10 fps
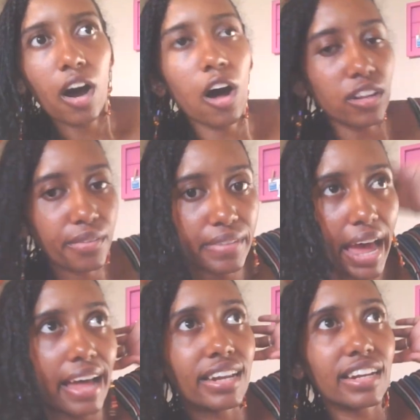all of
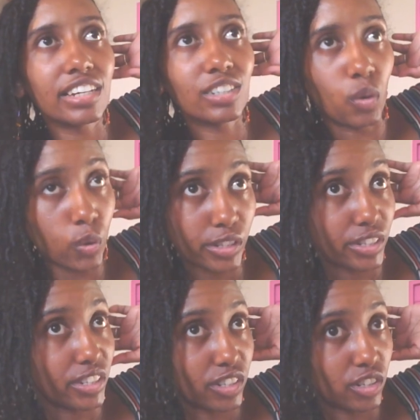that in
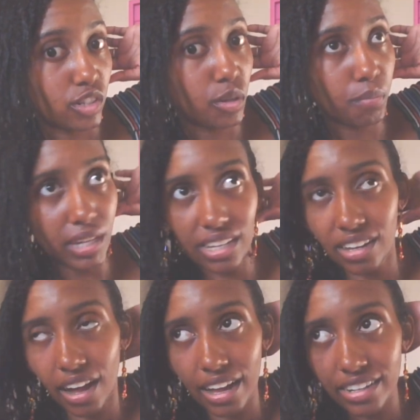order to meet
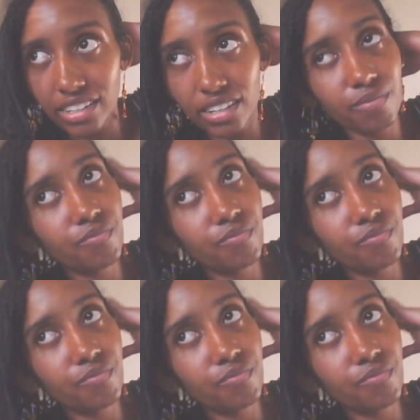God.